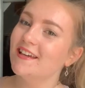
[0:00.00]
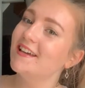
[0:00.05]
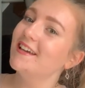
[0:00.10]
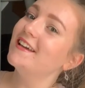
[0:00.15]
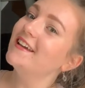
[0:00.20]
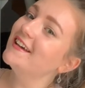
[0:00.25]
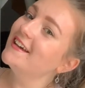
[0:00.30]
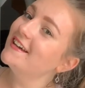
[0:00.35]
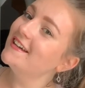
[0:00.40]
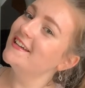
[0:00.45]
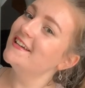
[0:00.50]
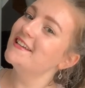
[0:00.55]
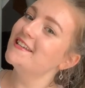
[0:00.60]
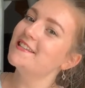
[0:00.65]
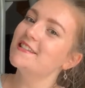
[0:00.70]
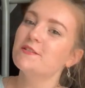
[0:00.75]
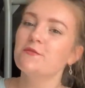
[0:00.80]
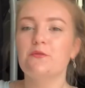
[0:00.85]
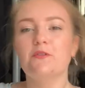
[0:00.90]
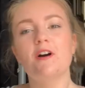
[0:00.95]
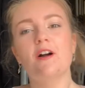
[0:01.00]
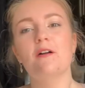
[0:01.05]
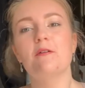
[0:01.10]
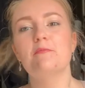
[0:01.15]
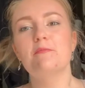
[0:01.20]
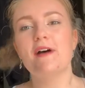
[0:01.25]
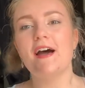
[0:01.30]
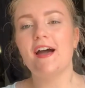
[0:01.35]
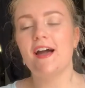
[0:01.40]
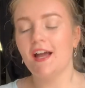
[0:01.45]
Hey guys,
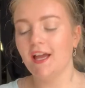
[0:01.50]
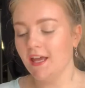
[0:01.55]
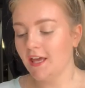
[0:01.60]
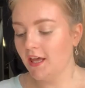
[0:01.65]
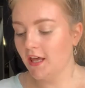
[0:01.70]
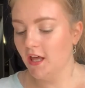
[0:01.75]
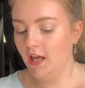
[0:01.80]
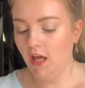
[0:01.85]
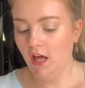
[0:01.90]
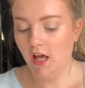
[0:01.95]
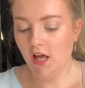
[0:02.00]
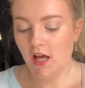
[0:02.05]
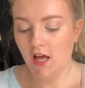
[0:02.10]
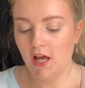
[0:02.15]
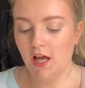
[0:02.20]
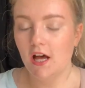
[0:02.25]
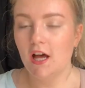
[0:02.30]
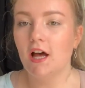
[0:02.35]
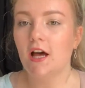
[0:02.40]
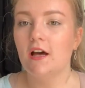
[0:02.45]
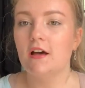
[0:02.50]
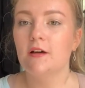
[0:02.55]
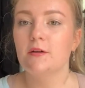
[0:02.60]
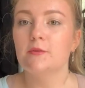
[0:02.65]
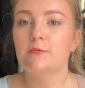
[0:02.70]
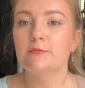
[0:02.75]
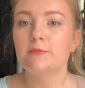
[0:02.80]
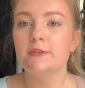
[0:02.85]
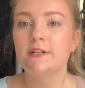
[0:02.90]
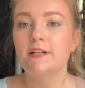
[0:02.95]
welcome back.
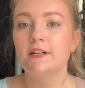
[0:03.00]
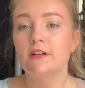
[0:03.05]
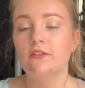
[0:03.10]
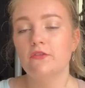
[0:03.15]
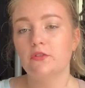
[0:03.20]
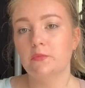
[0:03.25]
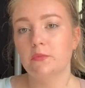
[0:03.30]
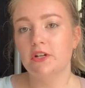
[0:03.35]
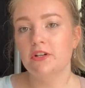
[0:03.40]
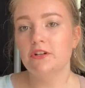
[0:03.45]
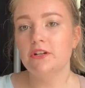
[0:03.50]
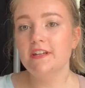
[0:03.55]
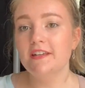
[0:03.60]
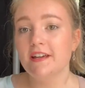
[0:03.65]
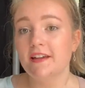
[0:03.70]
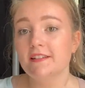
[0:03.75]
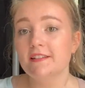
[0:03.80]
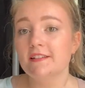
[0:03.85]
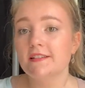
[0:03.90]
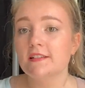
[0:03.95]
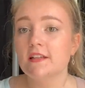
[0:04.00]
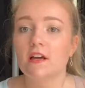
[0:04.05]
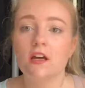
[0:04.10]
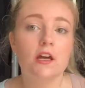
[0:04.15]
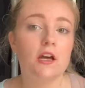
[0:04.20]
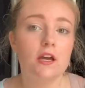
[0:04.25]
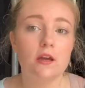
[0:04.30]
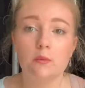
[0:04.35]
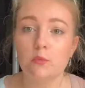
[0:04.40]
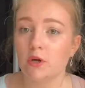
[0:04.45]
Um, if you're wondering, yes,
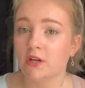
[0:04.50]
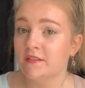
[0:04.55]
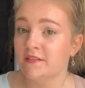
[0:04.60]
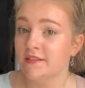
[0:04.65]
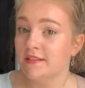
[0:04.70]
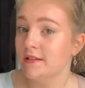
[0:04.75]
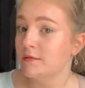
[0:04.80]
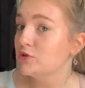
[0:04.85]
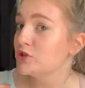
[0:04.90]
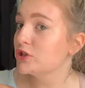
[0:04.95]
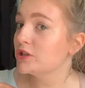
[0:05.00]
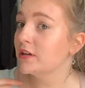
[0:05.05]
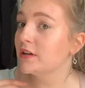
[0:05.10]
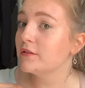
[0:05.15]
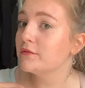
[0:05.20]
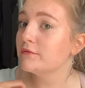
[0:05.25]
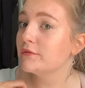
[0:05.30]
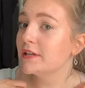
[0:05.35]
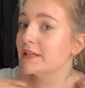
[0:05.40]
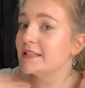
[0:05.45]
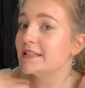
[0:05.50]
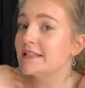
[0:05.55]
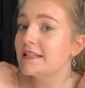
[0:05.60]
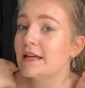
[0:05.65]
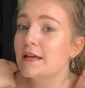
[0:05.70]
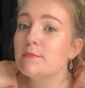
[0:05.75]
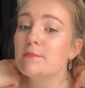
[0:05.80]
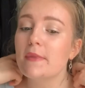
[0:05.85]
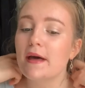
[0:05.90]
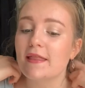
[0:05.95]
I'm wearing the same shirt I was
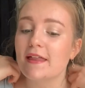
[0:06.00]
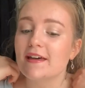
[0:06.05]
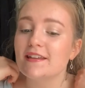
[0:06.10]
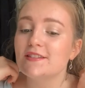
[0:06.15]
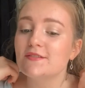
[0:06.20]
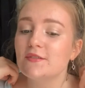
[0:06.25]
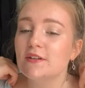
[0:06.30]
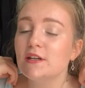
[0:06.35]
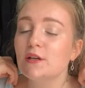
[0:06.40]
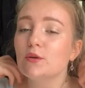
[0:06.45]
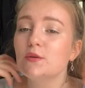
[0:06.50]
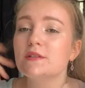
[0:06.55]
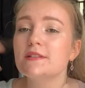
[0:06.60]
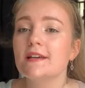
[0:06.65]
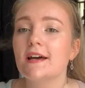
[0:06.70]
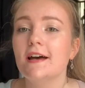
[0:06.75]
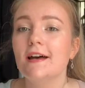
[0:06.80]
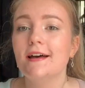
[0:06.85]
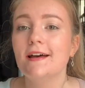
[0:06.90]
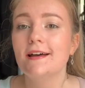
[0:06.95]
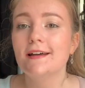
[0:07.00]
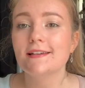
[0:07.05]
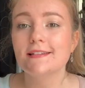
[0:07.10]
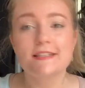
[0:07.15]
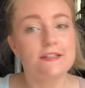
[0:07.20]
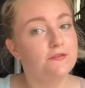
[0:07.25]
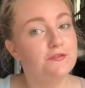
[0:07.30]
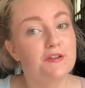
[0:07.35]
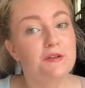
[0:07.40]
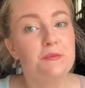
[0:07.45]
in my last videos,
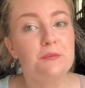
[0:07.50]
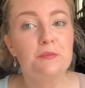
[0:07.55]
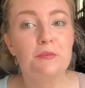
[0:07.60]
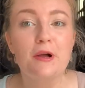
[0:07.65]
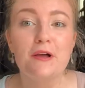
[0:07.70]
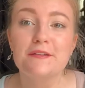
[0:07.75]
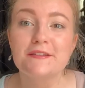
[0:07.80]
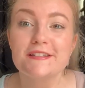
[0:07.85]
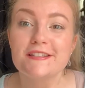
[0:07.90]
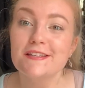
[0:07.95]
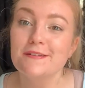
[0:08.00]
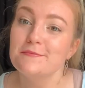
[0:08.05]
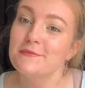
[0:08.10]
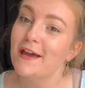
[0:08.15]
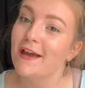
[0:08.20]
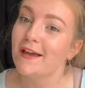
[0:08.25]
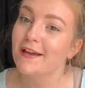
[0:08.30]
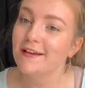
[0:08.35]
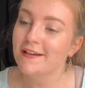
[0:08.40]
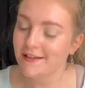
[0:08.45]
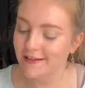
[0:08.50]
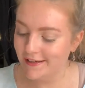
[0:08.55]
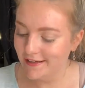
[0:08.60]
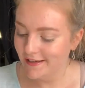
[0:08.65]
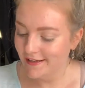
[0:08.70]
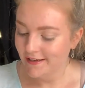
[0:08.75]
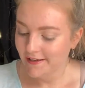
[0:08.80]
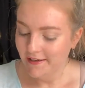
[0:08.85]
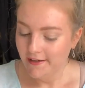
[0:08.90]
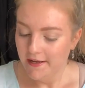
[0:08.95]
It's a them all on the same day.
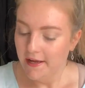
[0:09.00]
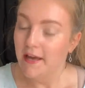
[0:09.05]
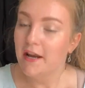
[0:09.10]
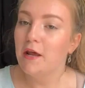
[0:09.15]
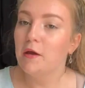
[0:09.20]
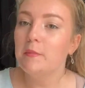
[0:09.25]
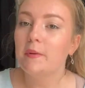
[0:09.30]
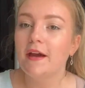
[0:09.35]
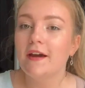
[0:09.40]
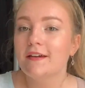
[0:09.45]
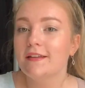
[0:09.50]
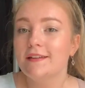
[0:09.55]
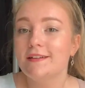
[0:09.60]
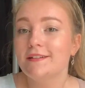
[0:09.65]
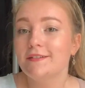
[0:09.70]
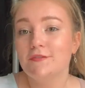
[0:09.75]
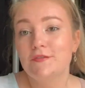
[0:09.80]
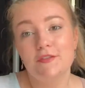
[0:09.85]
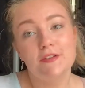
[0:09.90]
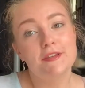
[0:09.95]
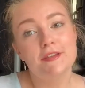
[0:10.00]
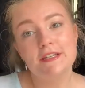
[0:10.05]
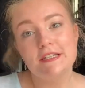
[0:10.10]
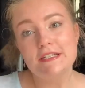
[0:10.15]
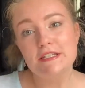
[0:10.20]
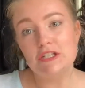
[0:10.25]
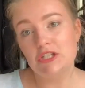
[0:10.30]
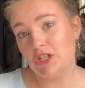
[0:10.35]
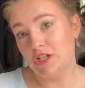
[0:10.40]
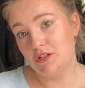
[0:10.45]
And I apparently didn't feel the
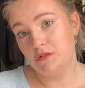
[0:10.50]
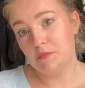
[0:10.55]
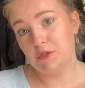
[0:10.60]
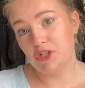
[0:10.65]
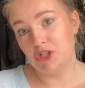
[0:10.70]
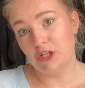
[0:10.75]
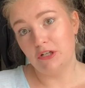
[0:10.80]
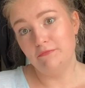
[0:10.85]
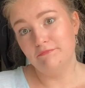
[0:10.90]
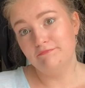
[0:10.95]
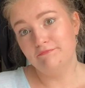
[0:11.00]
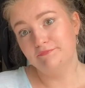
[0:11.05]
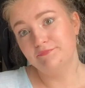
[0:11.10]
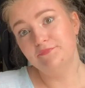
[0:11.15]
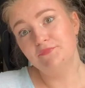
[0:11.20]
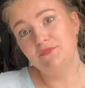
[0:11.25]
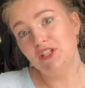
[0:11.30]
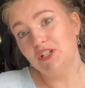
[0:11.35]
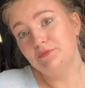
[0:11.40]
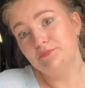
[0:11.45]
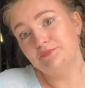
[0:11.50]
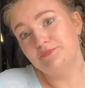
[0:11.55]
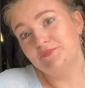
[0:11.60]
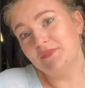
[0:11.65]
need to change my shirt. So,